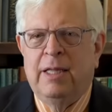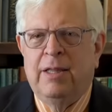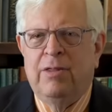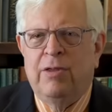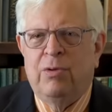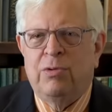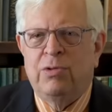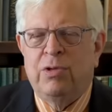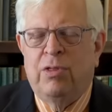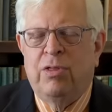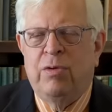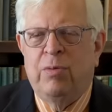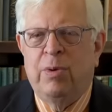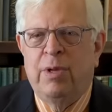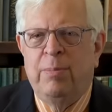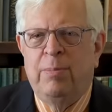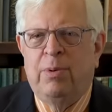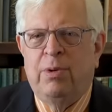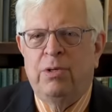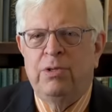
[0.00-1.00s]
those are
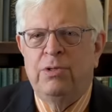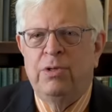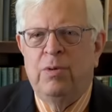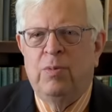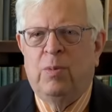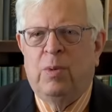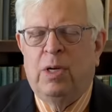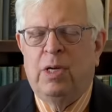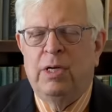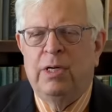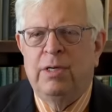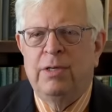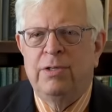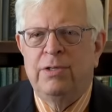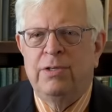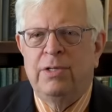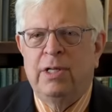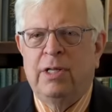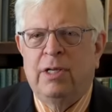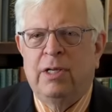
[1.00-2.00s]
three books in one.
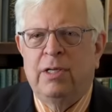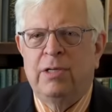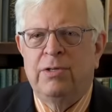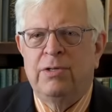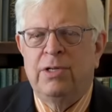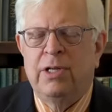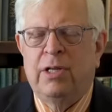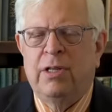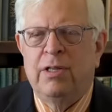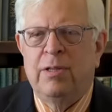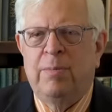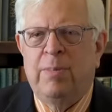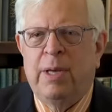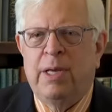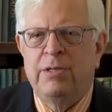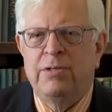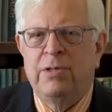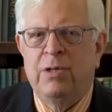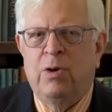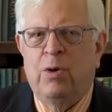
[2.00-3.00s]
Still, still the
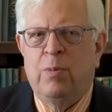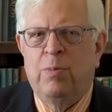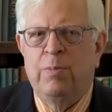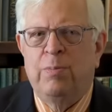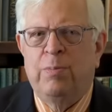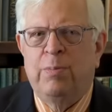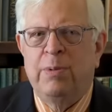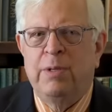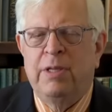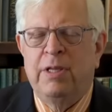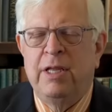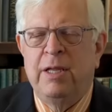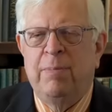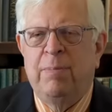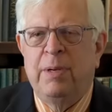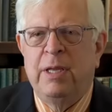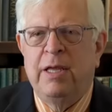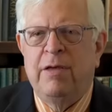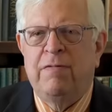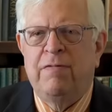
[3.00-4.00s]
best hope. But
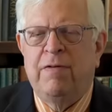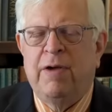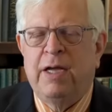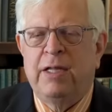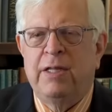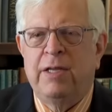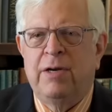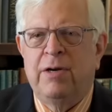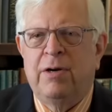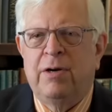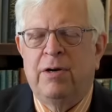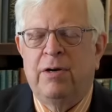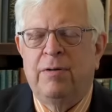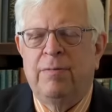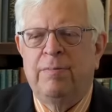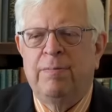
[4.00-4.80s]
deeply affected her.